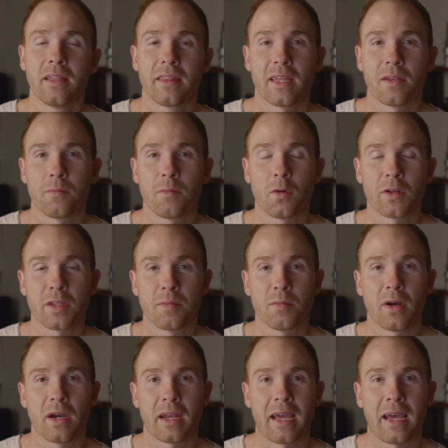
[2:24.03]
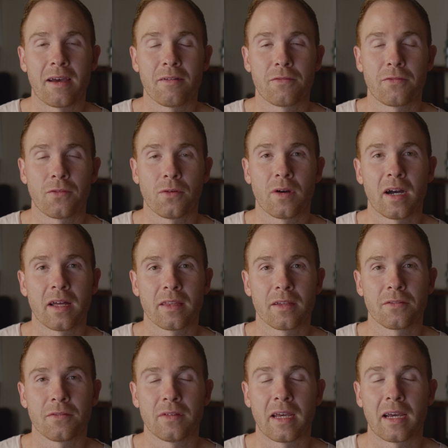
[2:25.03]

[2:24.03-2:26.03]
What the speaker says: than what you might have for other